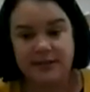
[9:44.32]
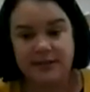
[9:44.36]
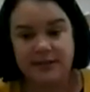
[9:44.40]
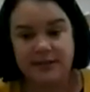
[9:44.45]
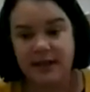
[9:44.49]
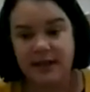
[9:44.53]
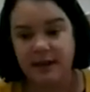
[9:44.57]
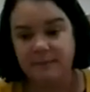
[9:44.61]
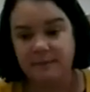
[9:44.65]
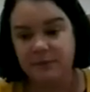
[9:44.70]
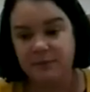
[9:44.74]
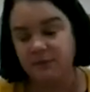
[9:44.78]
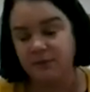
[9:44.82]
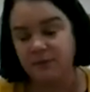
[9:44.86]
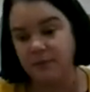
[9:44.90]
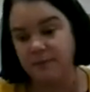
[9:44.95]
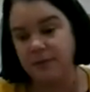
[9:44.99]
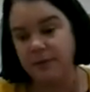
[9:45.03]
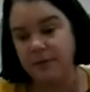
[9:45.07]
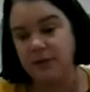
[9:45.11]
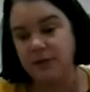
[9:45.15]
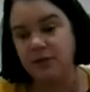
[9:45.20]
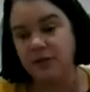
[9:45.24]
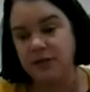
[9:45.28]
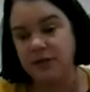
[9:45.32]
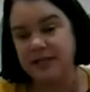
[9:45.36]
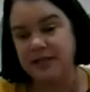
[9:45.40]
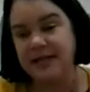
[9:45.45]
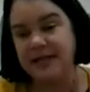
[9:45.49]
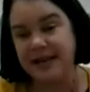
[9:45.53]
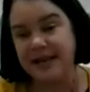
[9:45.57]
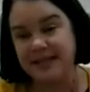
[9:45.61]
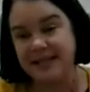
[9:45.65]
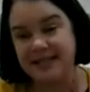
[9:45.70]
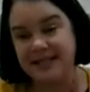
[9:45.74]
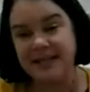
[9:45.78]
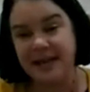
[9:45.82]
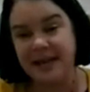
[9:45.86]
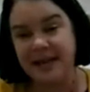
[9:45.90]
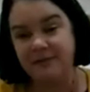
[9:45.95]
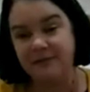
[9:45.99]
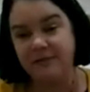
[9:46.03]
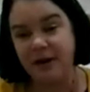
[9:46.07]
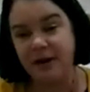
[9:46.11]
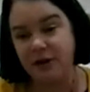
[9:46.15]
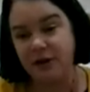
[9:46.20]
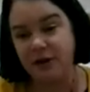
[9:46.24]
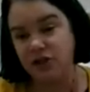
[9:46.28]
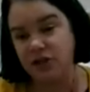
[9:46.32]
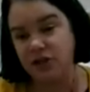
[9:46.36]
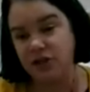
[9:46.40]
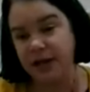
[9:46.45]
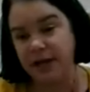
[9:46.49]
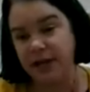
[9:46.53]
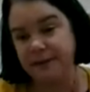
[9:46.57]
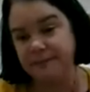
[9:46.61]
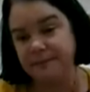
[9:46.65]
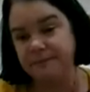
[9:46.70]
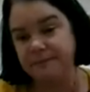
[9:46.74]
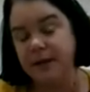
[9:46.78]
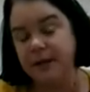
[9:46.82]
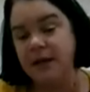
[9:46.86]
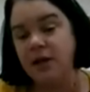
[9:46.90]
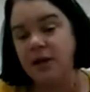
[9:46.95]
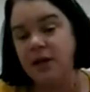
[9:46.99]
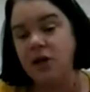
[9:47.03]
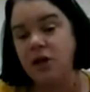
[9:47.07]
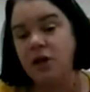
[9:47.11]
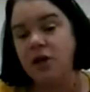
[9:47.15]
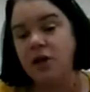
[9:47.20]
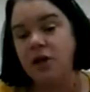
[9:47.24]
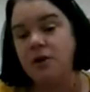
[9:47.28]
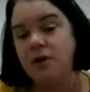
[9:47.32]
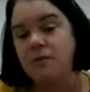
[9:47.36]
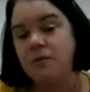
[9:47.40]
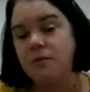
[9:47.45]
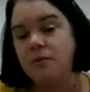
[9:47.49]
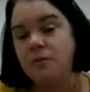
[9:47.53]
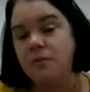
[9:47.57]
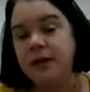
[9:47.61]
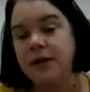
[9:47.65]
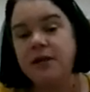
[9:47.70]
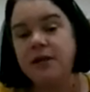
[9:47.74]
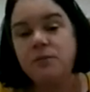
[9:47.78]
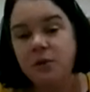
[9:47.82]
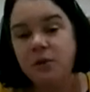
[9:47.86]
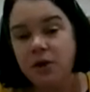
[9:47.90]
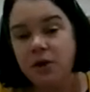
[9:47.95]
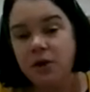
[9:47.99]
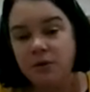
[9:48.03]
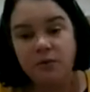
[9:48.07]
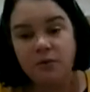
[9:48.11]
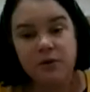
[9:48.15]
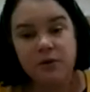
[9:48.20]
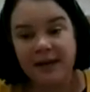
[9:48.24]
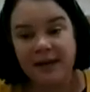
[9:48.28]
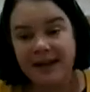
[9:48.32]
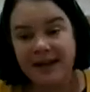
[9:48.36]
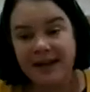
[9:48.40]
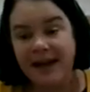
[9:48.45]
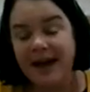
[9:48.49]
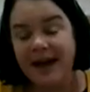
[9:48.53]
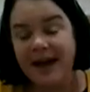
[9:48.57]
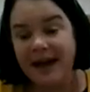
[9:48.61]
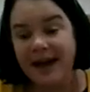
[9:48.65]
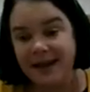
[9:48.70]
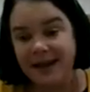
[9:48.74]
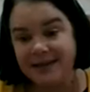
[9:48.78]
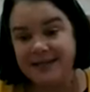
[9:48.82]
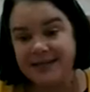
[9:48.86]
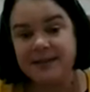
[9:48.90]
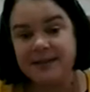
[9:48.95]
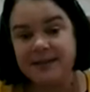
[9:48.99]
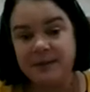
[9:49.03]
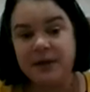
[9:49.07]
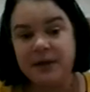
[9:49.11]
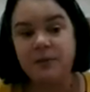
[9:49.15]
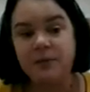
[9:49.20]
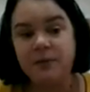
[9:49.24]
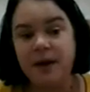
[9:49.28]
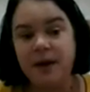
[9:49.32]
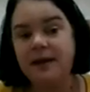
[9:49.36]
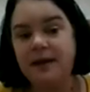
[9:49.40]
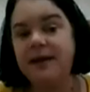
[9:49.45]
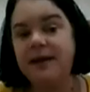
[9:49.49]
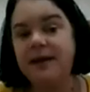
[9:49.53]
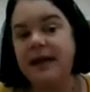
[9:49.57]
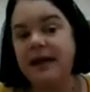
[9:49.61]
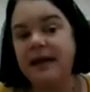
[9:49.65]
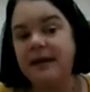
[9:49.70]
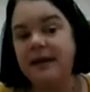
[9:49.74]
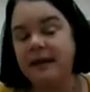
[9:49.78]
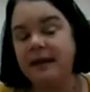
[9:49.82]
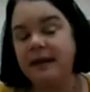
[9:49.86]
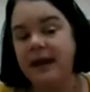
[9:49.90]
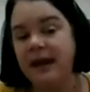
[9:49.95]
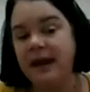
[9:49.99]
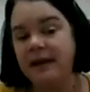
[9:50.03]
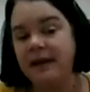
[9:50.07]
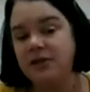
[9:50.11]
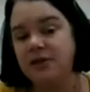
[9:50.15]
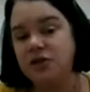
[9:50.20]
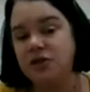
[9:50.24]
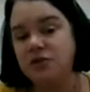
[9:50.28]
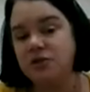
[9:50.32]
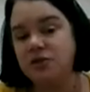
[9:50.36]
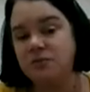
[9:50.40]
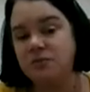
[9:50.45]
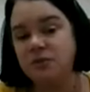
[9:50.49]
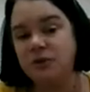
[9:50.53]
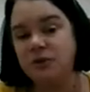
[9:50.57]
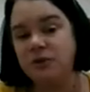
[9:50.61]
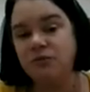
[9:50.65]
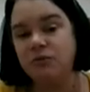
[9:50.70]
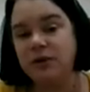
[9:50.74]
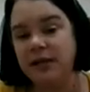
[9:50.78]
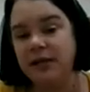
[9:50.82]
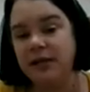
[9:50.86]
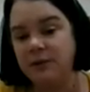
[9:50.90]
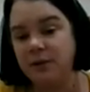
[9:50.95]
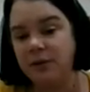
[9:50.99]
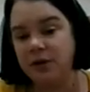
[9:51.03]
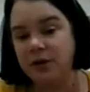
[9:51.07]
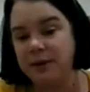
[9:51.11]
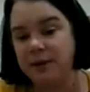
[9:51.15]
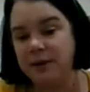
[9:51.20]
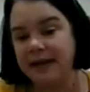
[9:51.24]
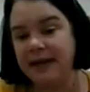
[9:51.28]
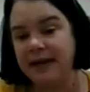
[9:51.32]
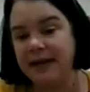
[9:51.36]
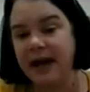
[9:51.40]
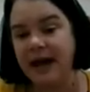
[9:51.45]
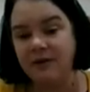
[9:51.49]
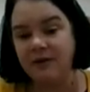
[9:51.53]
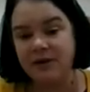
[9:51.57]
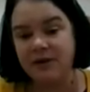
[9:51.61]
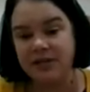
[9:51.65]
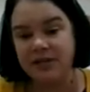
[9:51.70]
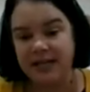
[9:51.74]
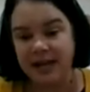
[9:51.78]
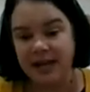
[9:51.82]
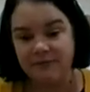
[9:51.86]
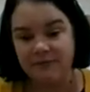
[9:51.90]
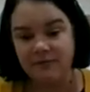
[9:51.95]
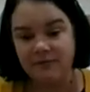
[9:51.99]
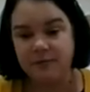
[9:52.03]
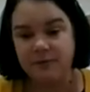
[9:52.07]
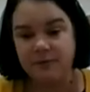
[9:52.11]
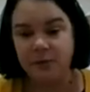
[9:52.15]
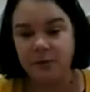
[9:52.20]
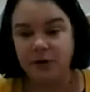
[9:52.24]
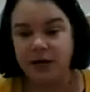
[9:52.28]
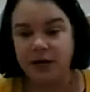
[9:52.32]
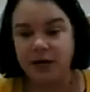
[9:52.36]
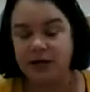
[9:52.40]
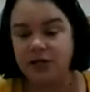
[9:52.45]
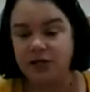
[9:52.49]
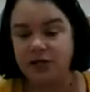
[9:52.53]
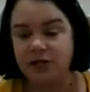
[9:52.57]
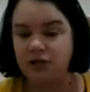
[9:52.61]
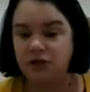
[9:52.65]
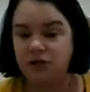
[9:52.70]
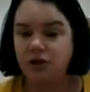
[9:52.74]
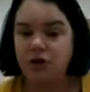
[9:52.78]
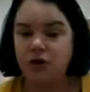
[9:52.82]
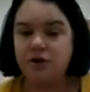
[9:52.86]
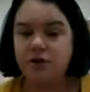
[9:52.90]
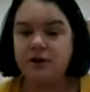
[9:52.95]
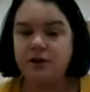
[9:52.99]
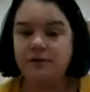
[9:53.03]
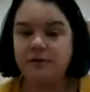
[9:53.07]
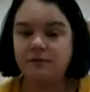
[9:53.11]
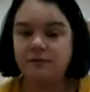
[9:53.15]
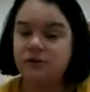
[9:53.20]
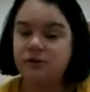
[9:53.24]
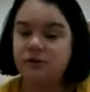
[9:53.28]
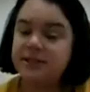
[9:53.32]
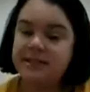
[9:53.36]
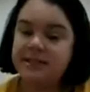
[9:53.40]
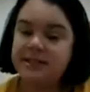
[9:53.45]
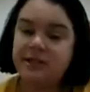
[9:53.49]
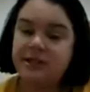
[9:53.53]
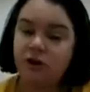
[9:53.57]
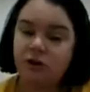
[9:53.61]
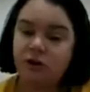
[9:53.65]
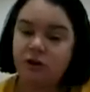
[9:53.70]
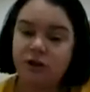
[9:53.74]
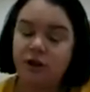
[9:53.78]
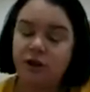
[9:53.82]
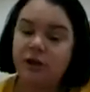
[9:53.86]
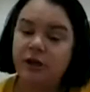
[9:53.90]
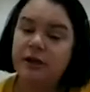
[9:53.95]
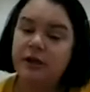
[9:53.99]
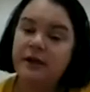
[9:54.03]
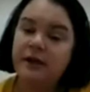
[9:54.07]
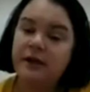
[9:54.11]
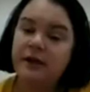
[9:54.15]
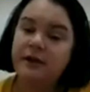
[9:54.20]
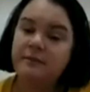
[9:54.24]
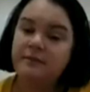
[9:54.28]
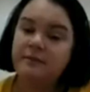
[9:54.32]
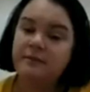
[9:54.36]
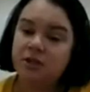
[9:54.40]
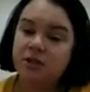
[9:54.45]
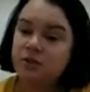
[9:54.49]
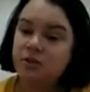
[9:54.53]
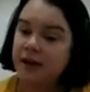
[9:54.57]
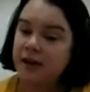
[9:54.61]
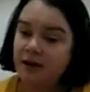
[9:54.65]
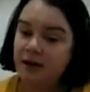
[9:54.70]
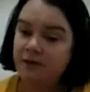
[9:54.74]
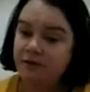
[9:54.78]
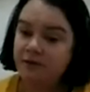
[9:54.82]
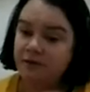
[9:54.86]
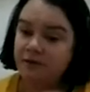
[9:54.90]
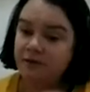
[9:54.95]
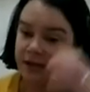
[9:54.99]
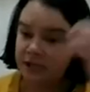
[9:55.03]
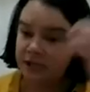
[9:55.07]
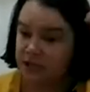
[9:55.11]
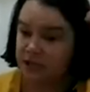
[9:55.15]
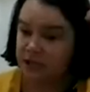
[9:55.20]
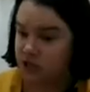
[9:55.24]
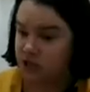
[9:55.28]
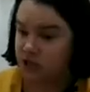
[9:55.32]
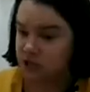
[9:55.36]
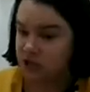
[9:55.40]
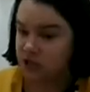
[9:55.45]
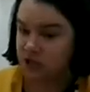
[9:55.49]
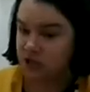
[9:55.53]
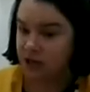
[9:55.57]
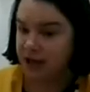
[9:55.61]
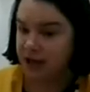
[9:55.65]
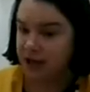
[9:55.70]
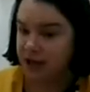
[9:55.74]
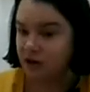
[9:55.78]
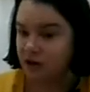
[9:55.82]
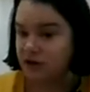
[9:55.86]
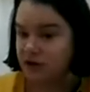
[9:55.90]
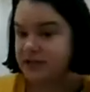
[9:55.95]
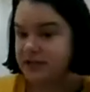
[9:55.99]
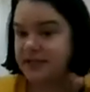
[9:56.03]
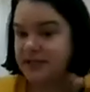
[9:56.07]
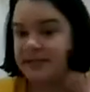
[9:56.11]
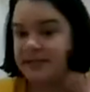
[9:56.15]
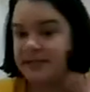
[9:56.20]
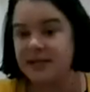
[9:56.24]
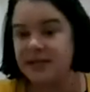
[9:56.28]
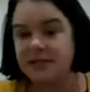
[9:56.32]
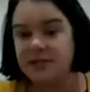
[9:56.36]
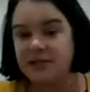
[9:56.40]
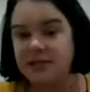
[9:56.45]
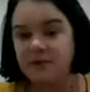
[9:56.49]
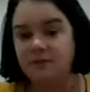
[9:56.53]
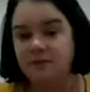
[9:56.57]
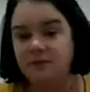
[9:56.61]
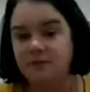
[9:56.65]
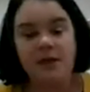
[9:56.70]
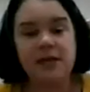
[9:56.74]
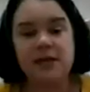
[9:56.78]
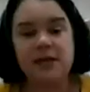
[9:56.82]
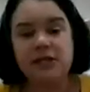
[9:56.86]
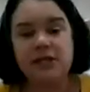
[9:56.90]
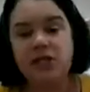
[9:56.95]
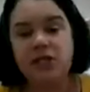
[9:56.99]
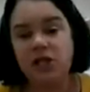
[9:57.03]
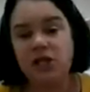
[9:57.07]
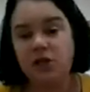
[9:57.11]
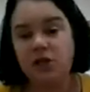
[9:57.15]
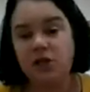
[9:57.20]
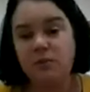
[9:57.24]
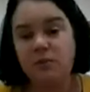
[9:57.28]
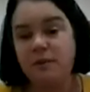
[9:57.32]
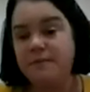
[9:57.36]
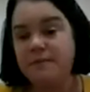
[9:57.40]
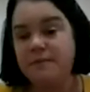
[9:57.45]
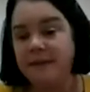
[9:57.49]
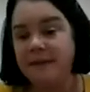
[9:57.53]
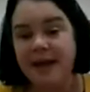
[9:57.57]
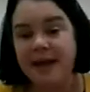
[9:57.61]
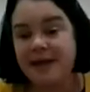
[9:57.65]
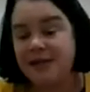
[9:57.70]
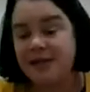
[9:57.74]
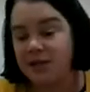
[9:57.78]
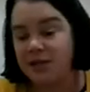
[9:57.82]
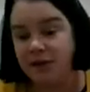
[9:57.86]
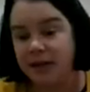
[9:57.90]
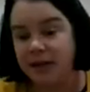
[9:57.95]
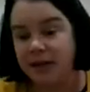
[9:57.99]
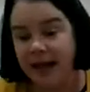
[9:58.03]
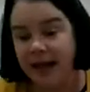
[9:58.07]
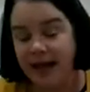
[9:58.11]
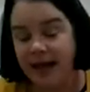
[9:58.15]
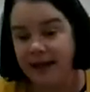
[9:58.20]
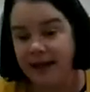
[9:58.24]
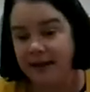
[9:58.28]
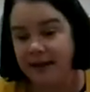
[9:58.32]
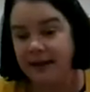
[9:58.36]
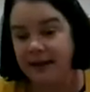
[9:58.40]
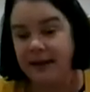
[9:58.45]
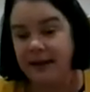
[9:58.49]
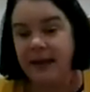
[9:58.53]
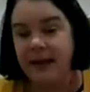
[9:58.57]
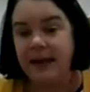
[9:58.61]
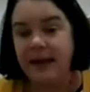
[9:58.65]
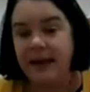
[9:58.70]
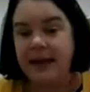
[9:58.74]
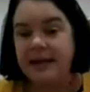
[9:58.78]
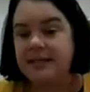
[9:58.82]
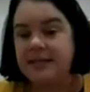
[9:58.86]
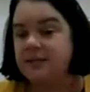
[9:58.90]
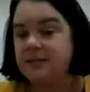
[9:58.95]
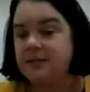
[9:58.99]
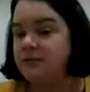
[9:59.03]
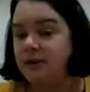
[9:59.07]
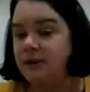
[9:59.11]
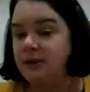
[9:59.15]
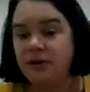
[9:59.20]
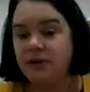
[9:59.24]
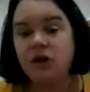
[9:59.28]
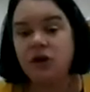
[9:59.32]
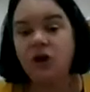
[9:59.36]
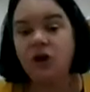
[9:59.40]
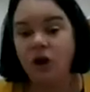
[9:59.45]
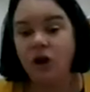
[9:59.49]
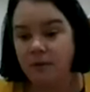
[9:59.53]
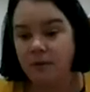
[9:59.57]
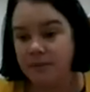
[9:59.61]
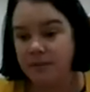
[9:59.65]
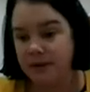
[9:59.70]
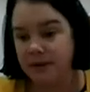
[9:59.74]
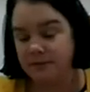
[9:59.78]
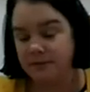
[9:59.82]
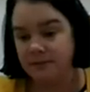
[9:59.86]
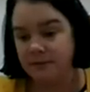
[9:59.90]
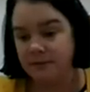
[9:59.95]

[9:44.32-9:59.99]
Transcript: comes from, the day-to-day functioning. We can work really hard to be well again. And we really want to encourage everybody to know that if you sit on the mental health condition diagnosis end of the continuum, then that's okay. it's very common.